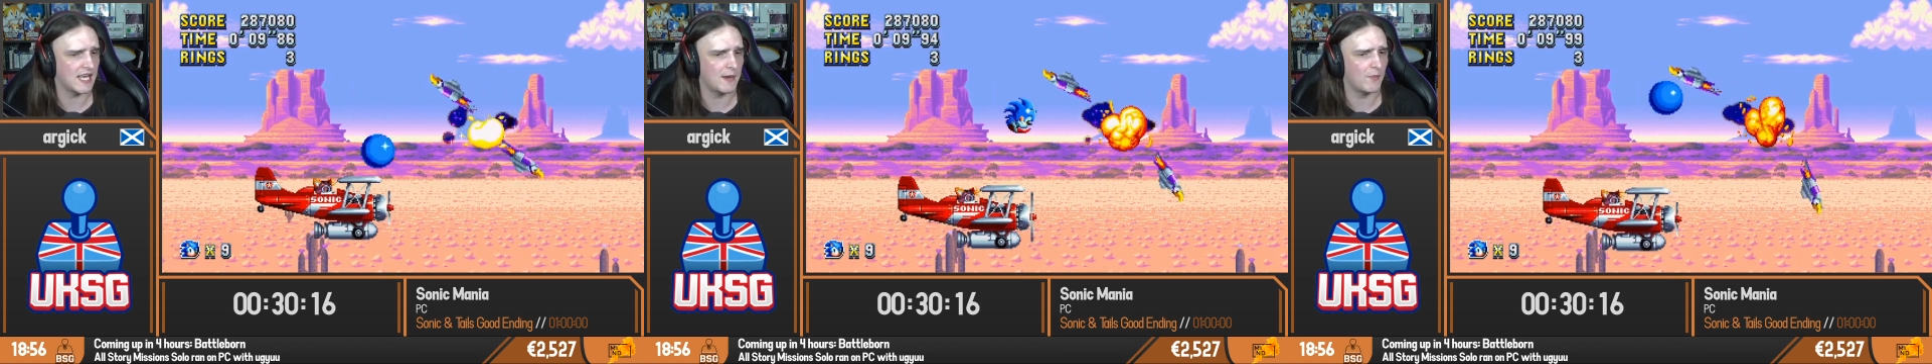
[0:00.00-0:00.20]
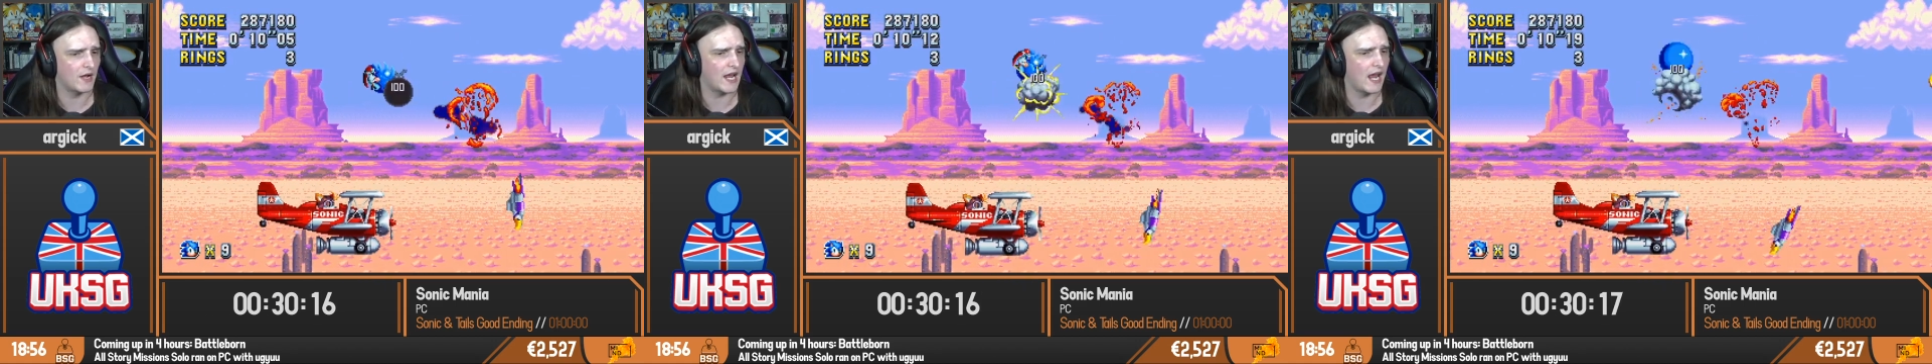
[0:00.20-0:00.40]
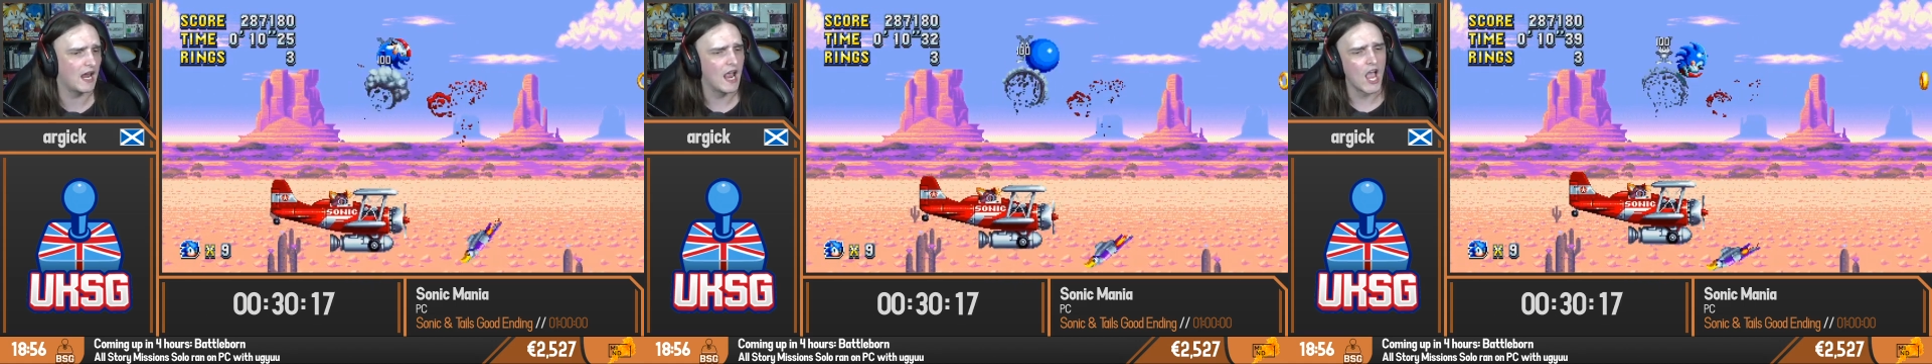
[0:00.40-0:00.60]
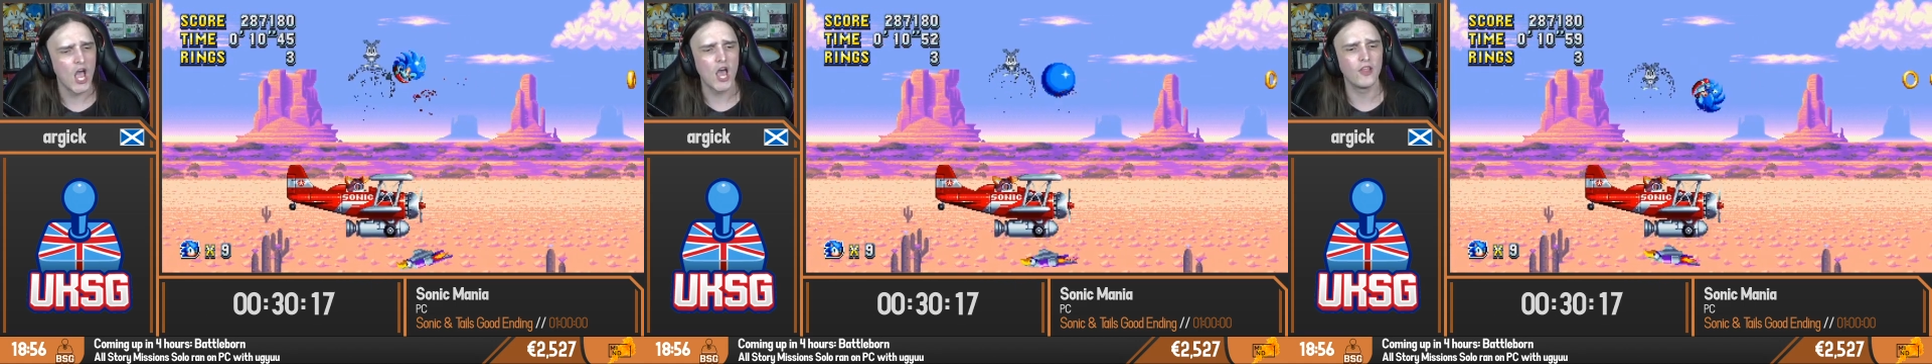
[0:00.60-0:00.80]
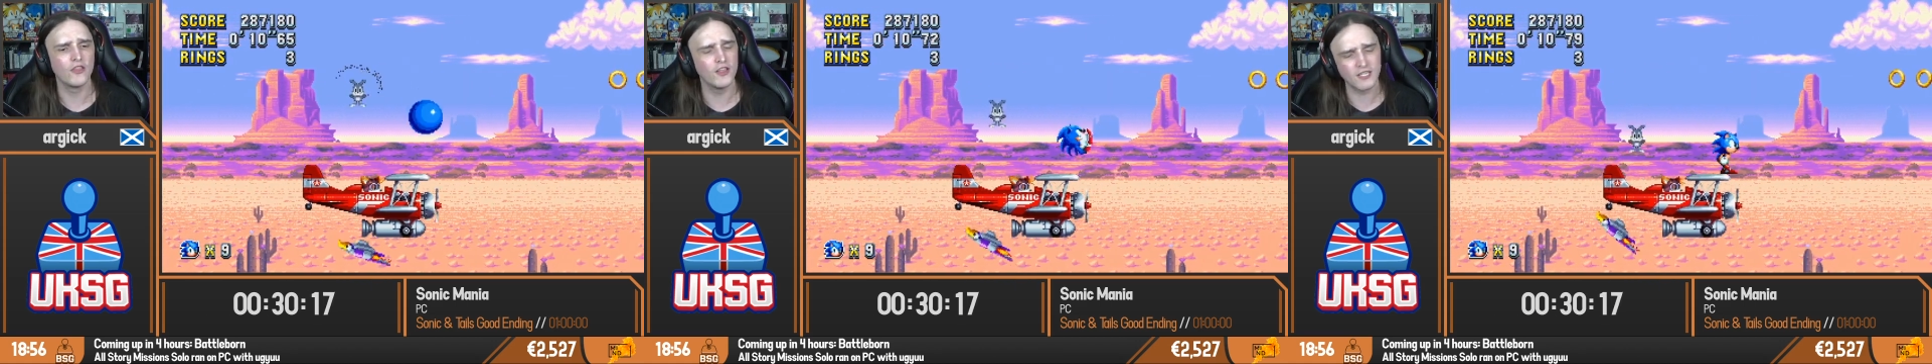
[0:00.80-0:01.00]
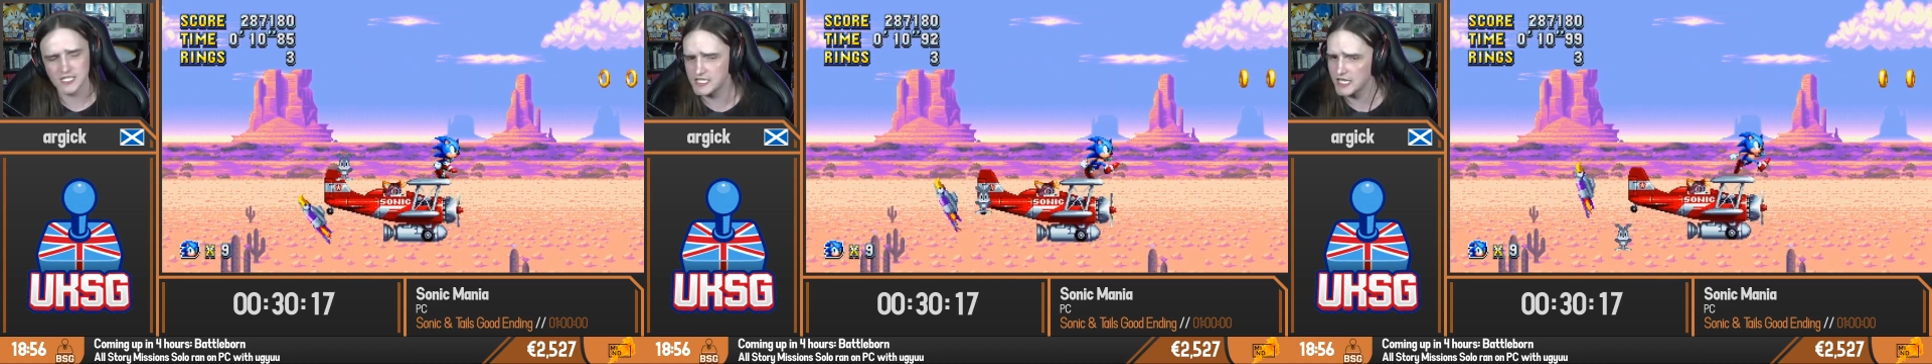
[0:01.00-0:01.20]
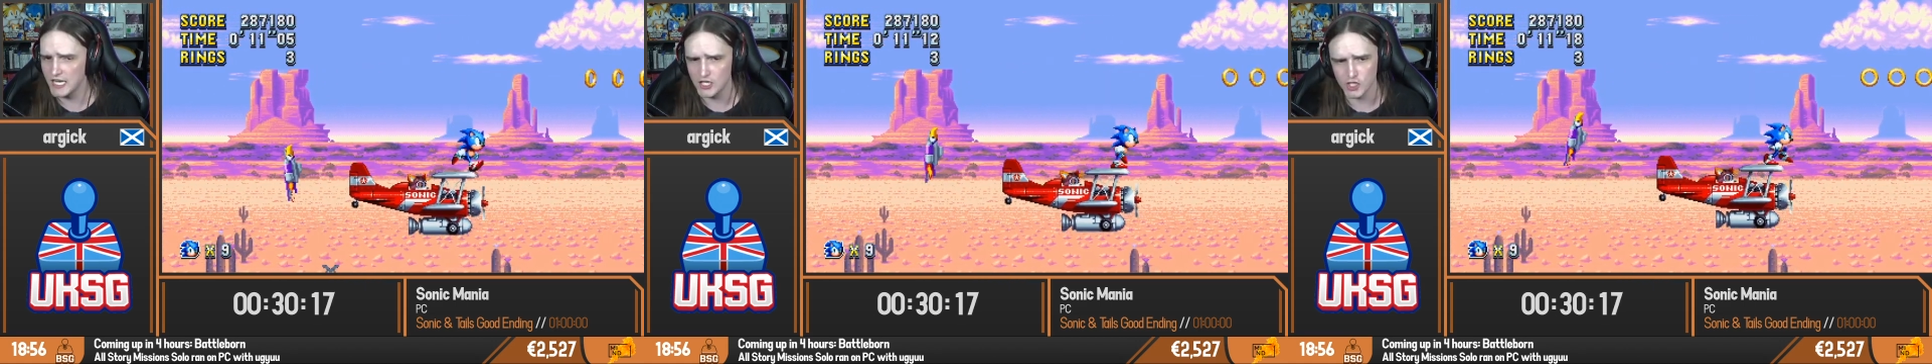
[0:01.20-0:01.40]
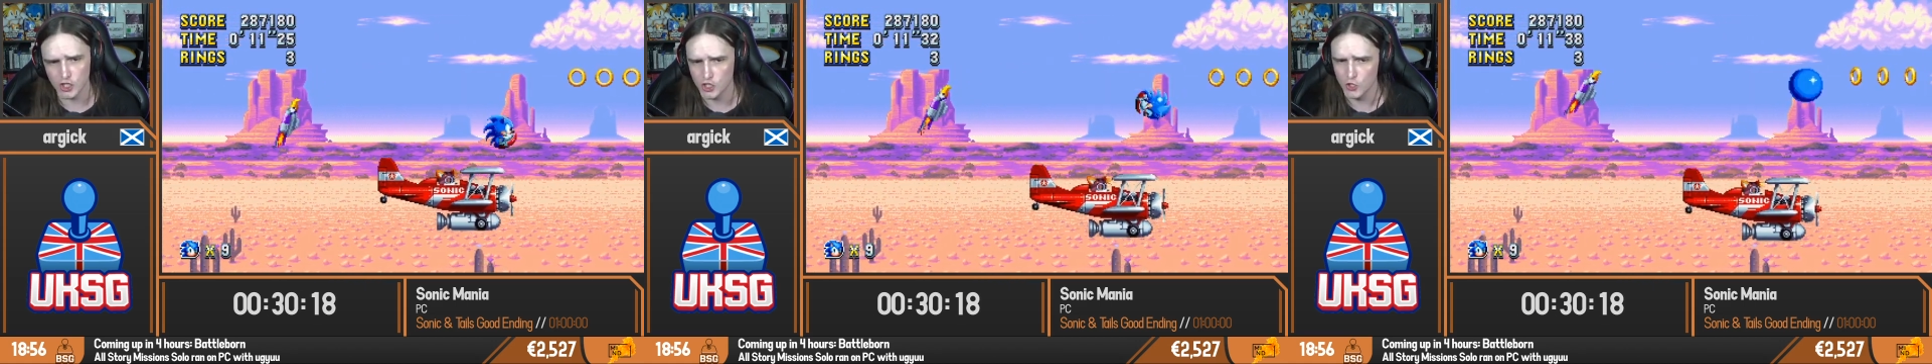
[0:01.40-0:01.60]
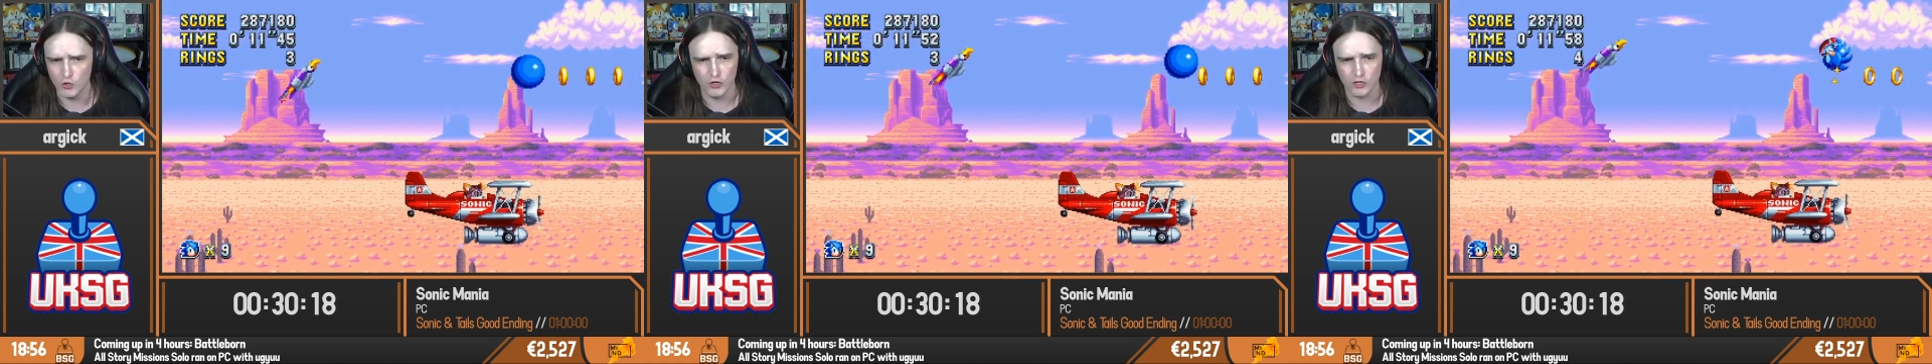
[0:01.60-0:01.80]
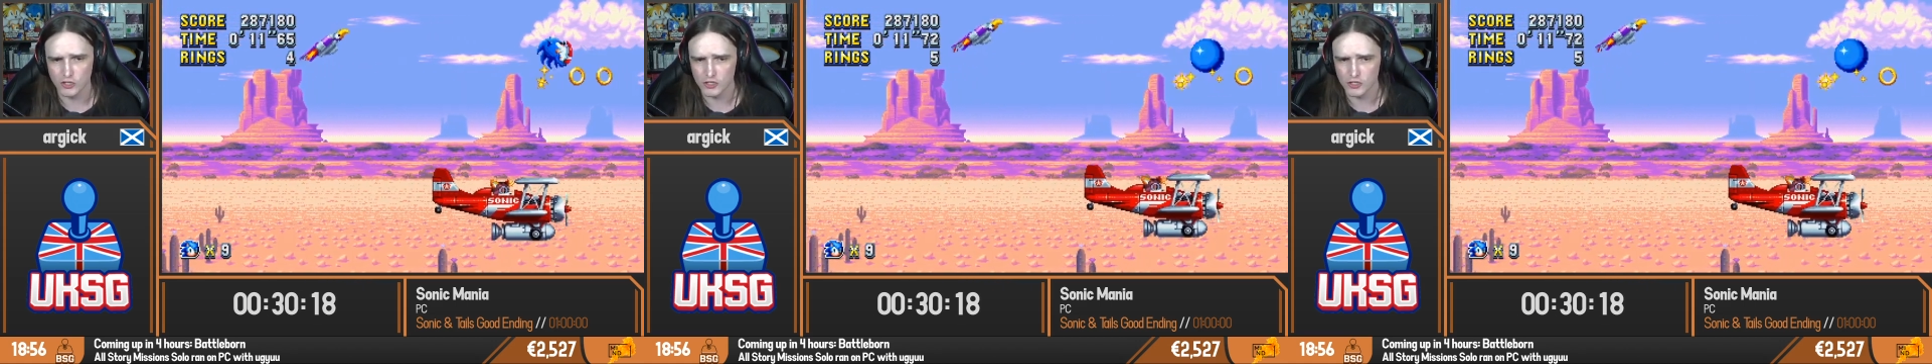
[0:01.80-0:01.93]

buddy, this stage is yours.